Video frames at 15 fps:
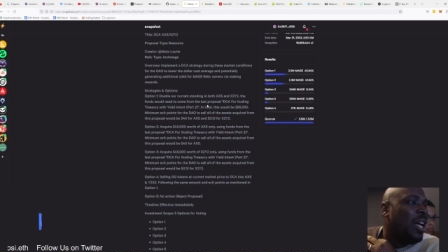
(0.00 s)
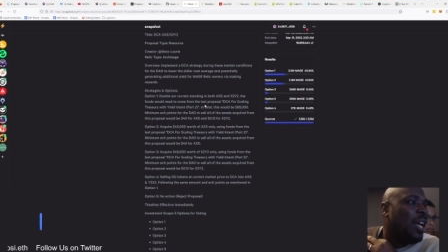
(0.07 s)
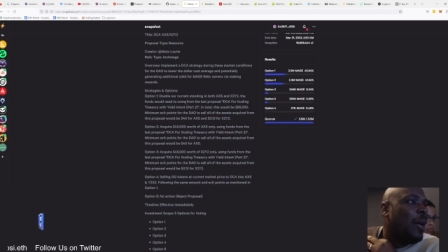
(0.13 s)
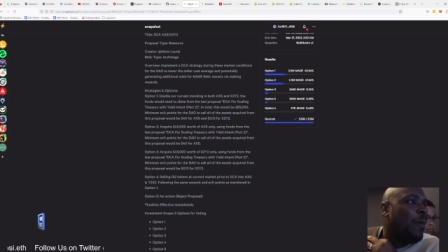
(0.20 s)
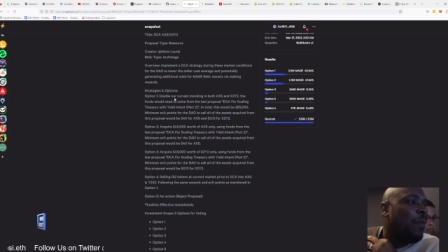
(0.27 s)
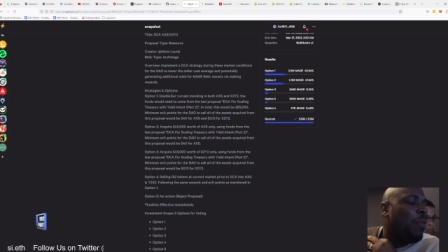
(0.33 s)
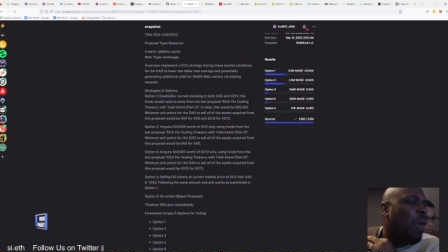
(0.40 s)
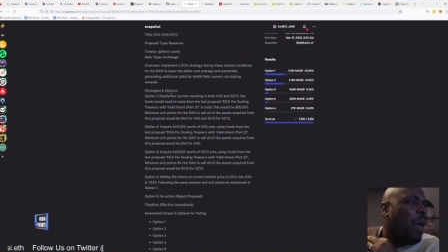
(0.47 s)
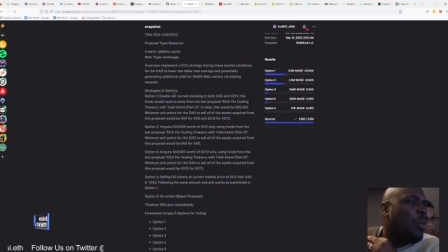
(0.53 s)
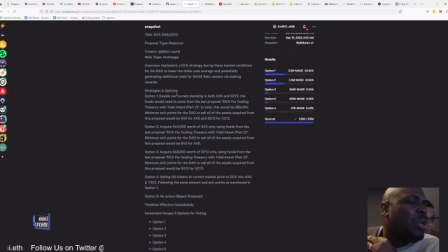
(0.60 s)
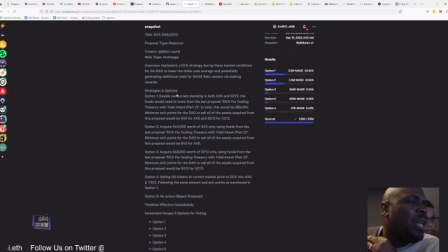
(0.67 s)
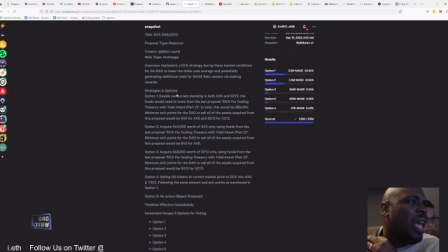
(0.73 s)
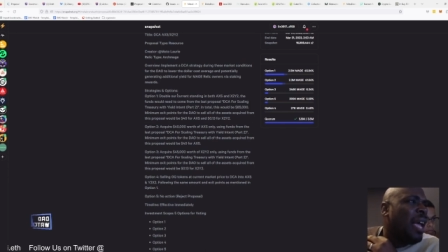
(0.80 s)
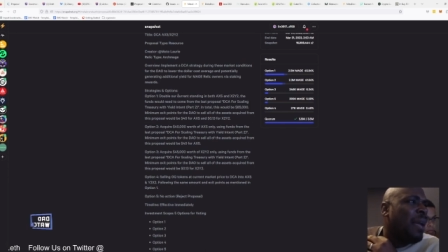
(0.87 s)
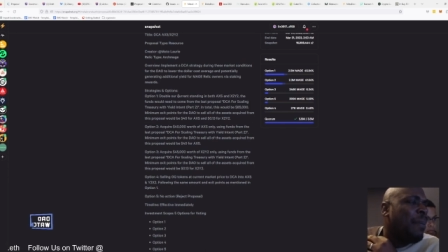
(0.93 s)
Um, I
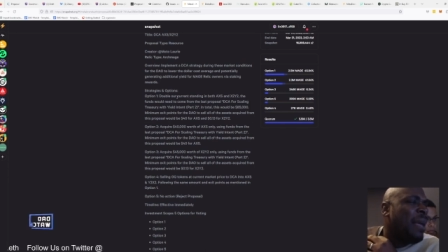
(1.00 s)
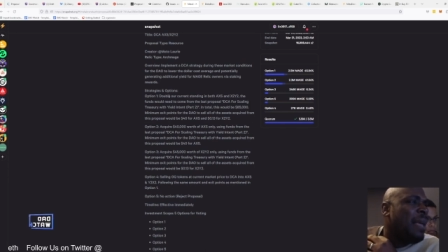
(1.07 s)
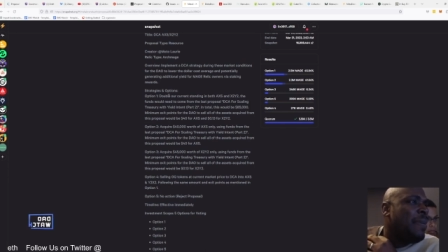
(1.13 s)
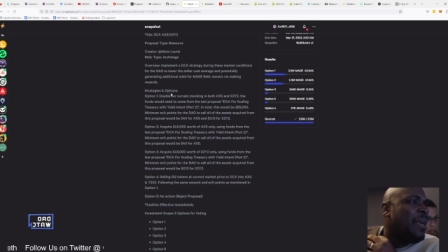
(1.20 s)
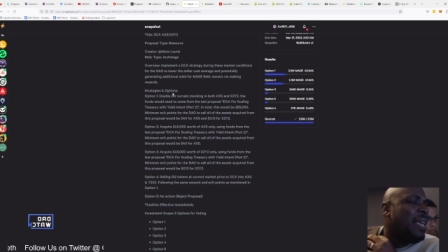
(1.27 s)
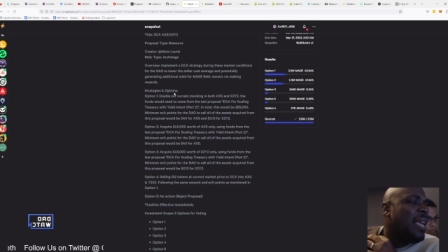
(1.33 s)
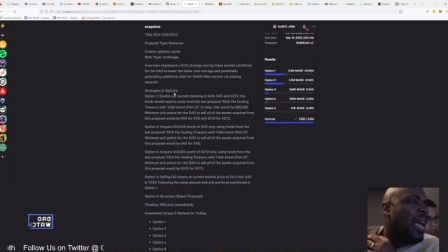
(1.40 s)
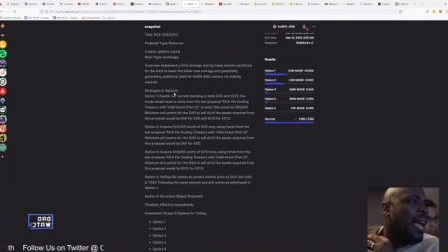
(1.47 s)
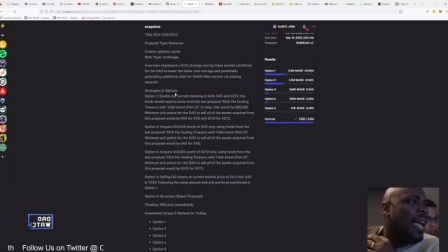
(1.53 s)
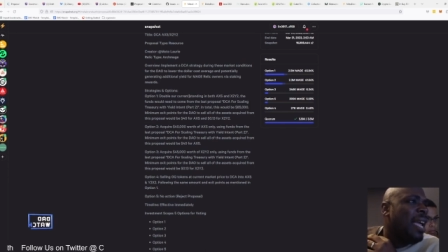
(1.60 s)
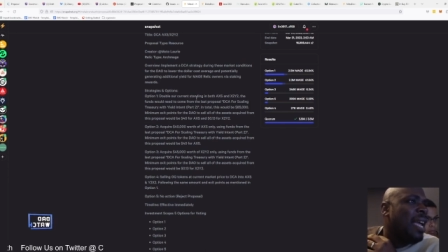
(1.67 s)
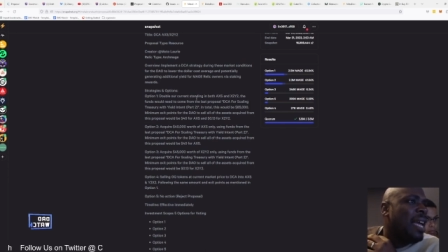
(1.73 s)
would like maybe a